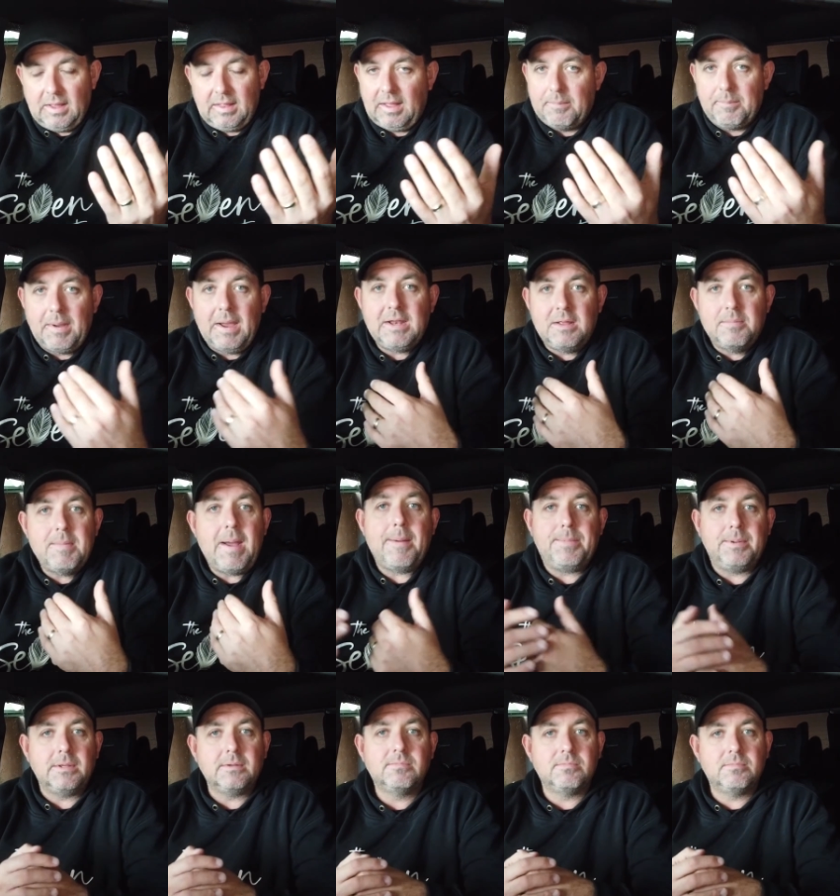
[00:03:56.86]
That made him
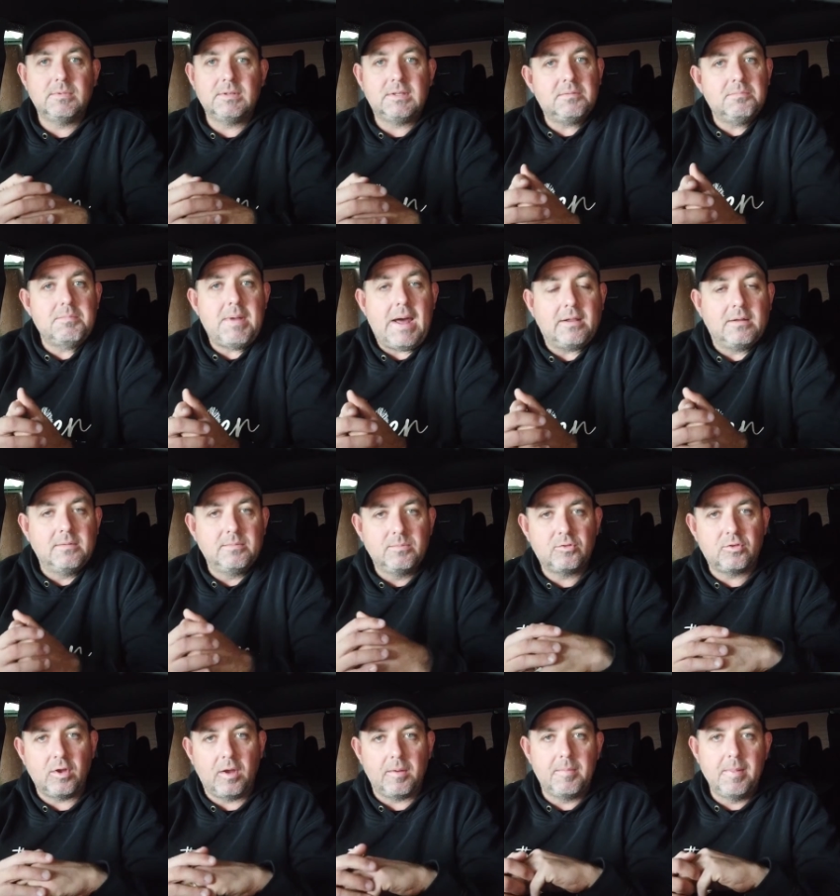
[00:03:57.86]
happy. Didn't matter.
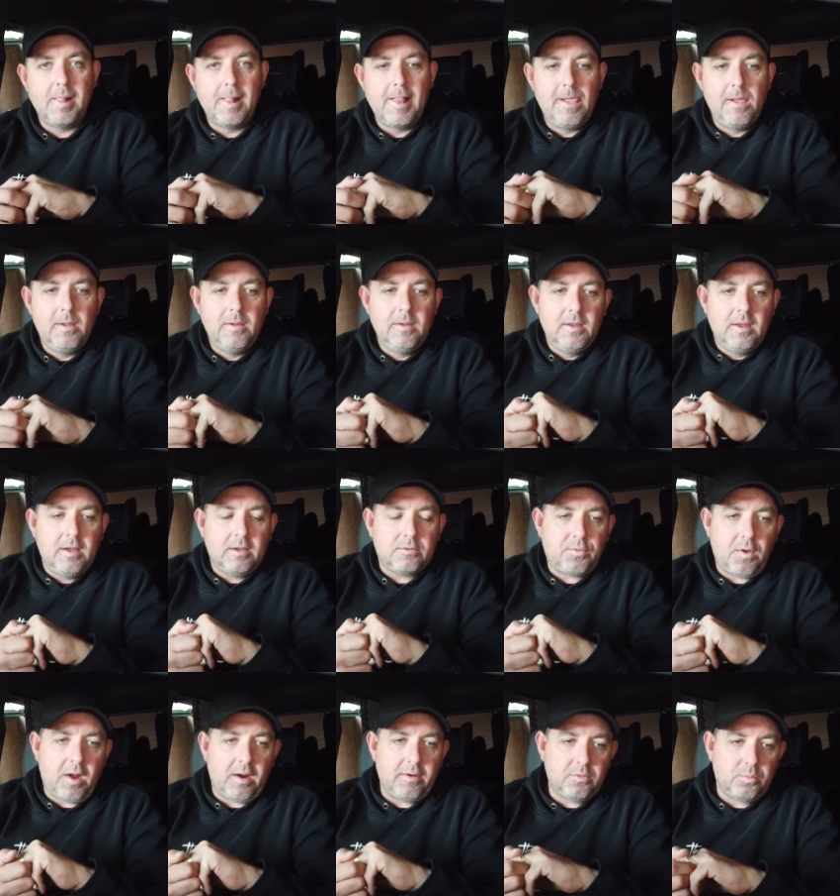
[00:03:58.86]
So,
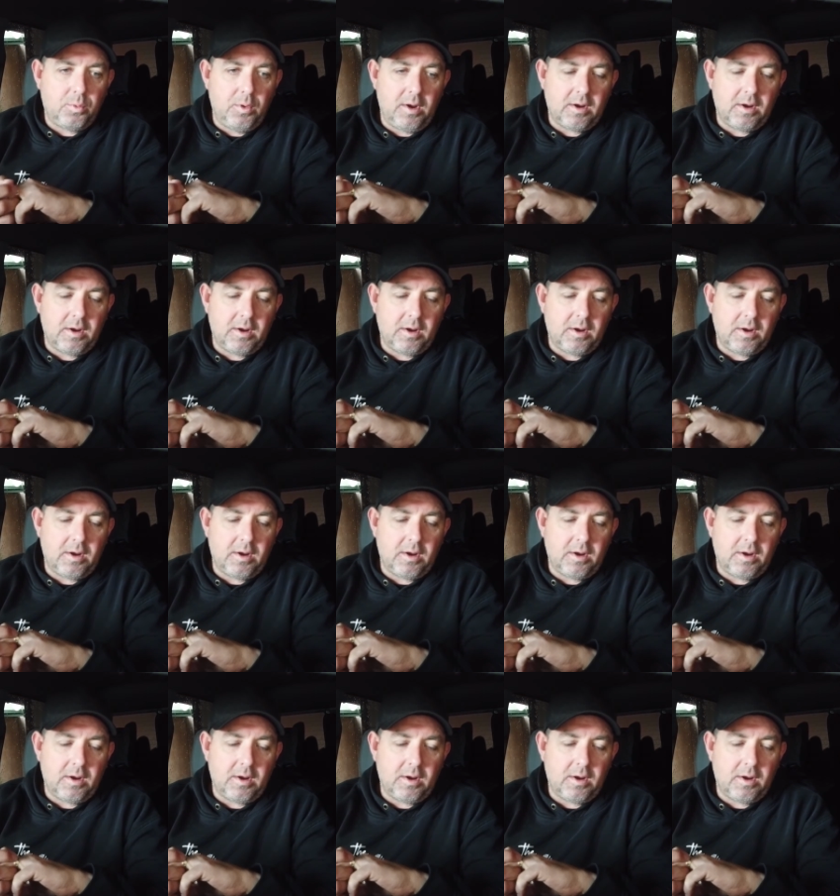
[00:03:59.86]
as far as